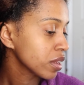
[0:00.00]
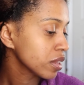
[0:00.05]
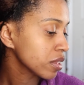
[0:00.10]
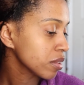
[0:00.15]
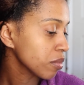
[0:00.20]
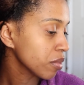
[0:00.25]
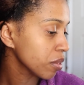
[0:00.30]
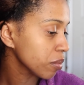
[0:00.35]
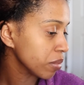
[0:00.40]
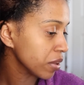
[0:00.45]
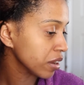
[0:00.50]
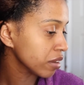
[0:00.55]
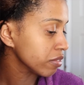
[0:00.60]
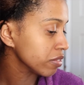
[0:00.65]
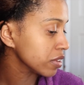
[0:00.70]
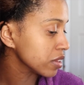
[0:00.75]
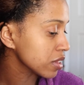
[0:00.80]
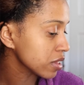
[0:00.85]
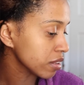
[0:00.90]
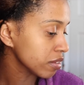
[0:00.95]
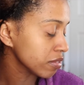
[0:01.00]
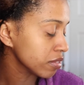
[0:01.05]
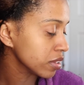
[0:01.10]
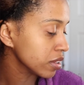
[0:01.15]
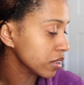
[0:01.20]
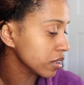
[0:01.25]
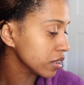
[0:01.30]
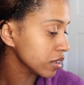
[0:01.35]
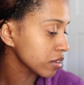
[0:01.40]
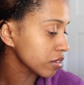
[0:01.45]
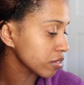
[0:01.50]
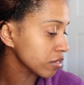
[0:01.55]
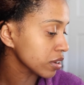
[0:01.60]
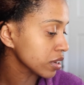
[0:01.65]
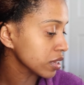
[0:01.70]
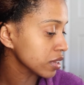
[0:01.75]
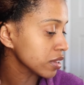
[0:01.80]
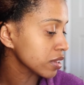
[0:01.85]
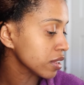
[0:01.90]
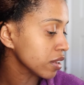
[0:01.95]
Some of the benefits of the
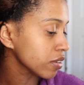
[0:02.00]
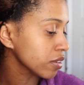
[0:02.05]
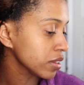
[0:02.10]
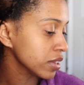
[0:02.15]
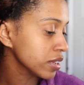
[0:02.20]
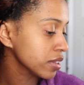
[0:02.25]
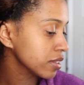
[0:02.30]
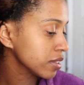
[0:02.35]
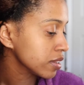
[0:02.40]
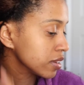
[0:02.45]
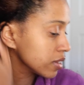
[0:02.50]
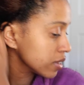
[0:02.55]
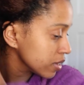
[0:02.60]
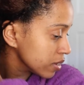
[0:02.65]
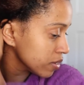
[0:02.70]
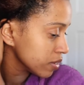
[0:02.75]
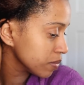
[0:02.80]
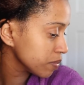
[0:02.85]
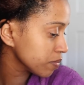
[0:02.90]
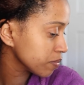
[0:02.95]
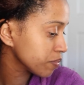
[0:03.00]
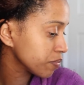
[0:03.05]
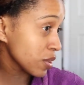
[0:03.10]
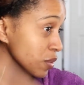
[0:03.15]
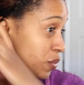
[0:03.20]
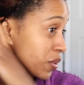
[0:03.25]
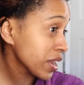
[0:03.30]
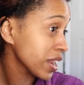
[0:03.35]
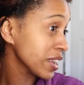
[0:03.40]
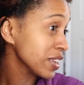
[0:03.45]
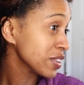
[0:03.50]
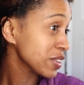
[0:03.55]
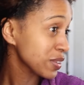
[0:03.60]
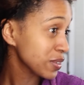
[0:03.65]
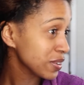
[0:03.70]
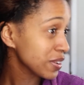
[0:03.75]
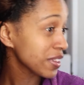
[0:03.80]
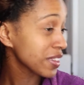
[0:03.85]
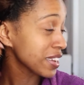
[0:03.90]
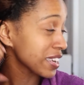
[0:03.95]
ingredients that are listed here. So when I
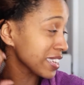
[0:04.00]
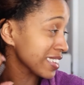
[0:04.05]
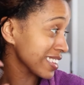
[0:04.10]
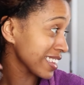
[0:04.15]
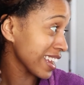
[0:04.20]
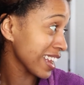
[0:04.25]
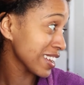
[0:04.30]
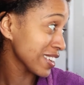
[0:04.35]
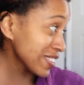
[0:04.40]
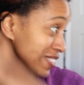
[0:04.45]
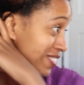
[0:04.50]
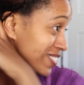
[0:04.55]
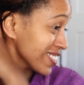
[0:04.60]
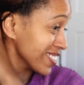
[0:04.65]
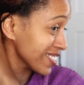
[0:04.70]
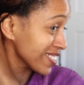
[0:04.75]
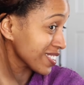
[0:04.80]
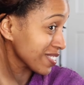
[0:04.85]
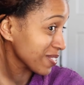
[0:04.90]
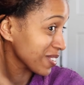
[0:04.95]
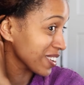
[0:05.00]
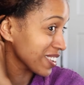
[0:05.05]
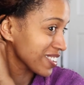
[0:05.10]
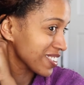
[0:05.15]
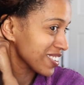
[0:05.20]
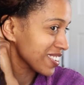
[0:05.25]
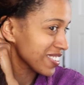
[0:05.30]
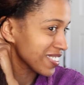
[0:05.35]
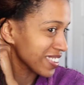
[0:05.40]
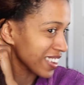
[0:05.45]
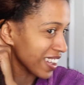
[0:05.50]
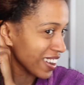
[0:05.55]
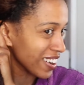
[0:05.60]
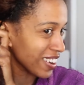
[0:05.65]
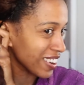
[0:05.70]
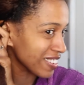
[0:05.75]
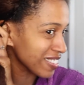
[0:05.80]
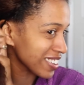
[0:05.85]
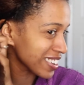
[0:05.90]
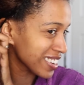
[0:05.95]
do, on the days that I do use the brush, not
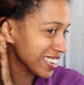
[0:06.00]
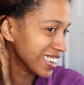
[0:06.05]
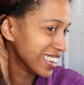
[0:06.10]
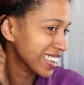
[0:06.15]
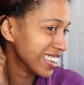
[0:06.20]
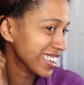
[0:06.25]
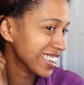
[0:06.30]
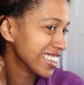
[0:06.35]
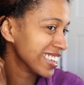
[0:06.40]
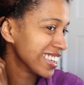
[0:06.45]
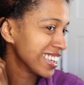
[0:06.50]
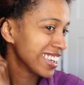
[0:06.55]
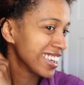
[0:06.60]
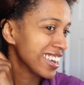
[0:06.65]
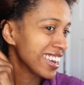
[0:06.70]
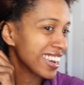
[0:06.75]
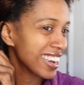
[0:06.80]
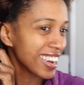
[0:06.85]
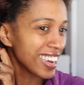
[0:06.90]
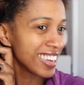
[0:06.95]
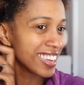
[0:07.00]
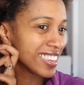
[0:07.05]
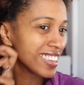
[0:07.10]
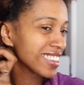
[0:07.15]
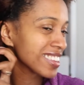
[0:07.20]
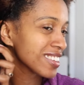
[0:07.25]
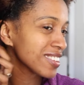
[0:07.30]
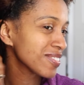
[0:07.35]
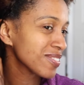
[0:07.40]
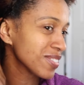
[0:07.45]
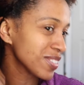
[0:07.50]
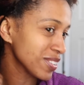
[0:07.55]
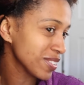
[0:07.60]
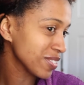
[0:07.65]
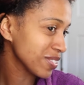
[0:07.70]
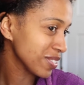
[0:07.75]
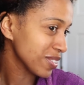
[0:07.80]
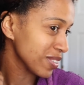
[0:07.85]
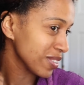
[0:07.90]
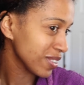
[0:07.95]
often, I use it
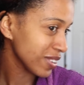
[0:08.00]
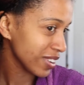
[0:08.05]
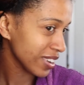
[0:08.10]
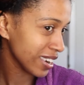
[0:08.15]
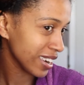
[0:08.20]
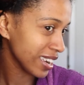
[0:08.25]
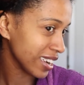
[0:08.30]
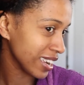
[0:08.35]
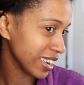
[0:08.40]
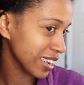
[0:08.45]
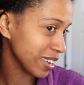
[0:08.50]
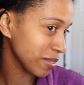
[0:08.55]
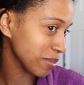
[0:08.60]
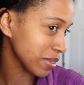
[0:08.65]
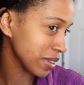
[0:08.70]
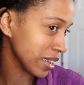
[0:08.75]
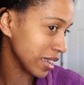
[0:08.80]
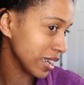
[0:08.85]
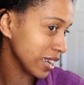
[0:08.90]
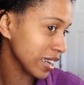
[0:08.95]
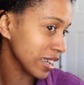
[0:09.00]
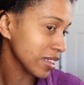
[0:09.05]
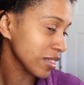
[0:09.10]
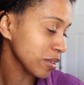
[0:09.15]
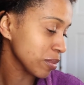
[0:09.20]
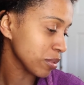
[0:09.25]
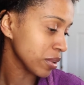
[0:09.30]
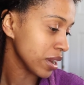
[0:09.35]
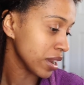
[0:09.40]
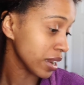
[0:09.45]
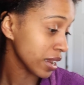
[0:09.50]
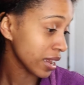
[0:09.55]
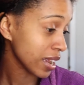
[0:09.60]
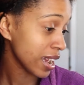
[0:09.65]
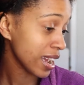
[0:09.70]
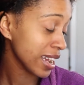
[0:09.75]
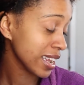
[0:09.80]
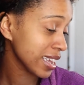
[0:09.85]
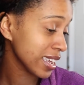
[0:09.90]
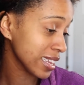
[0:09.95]
before I apply the product.
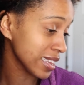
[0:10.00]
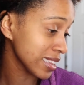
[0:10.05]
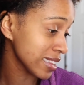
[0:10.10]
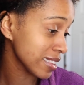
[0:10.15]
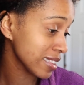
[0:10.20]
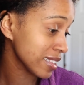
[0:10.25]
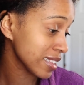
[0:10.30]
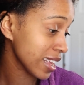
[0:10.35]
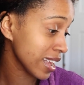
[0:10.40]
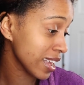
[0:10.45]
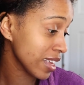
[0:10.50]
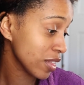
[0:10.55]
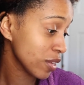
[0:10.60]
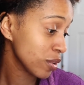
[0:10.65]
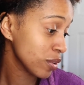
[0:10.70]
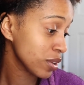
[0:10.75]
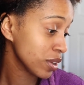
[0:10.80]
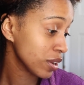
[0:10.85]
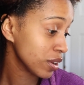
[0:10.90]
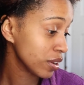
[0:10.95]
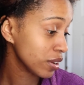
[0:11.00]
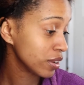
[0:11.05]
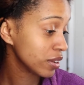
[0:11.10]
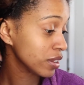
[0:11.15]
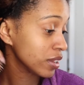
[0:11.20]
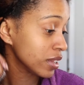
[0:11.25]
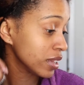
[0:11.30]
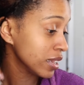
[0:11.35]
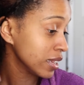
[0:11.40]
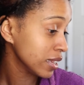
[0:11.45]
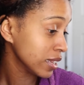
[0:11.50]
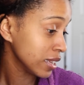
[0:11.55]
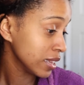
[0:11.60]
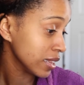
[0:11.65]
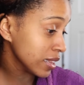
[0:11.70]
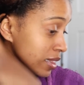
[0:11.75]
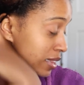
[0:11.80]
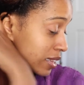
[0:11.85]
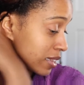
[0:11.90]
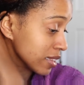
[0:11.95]
I can say though, y'all,
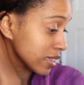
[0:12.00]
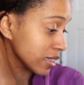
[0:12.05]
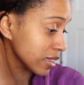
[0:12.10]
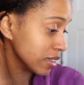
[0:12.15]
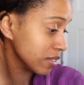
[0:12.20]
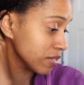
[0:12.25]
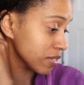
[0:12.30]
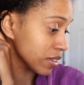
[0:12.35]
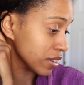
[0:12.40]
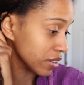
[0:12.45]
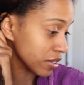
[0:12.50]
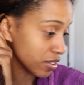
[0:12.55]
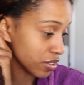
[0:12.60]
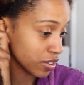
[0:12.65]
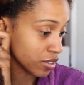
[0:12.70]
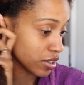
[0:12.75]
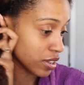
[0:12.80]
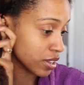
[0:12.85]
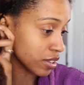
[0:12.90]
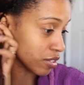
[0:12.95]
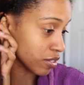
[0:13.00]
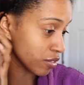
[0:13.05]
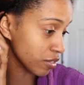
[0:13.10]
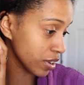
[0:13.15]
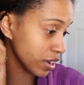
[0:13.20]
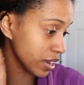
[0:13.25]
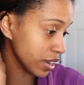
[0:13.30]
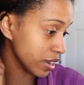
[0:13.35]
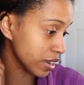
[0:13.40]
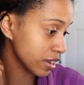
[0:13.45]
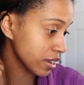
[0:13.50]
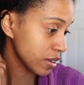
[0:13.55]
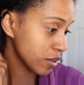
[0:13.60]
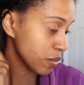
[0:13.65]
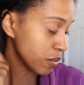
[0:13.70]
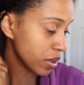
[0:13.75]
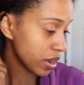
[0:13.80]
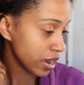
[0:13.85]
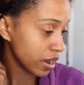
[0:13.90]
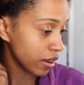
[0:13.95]
this leave-in is, is great.
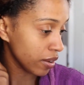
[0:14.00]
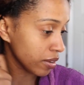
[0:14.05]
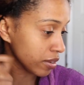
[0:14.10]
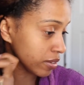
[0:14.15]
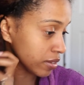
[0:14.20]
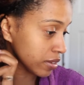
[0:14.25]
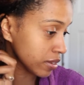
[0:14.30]
Wow.